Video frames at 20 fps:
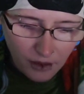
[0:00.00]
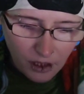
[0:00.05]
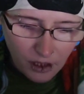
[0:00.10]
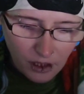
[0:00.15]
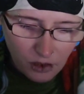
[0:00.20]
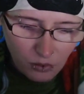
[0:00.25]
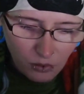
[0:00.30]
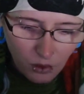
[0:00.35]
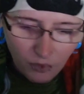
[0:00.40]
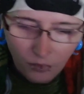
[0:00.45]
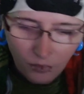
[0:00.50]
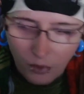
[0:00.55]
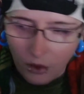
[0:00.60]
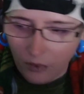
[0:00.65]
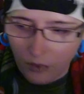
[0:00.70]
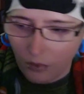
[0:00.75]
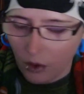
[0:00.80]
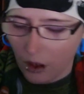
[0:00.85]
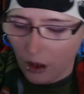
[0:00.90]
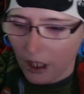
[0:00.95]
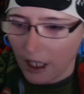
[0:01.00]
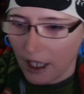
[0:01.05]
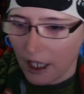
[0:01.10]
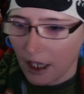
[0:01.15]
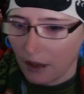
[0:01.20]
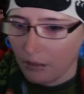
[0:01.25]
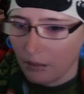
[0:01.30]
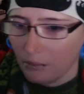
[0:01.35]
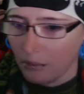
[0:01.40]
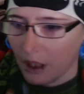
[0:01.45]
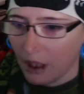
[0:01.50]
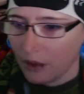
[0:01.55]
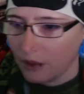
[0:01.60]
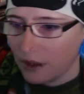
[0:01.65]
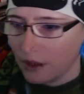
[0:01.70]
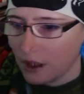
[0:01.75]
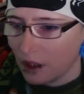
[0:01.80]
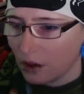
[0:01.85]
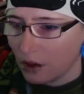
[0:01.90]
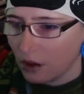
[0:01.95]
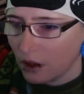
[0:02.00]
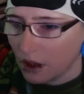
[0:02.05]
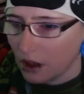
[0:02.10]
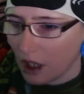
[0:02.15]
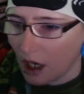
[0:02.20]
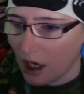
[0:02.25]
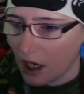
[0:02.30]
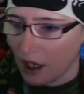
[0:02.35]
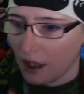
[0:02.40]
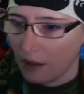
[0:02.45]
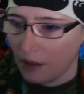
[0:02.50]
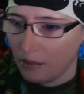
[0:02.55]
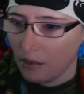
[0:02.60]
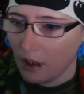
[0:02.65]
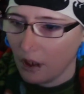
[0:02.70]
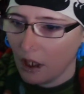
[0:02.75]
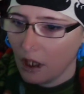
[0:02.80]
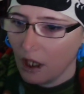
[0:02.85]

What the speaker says: It is 1:44 a.m. Mountain Standard Time.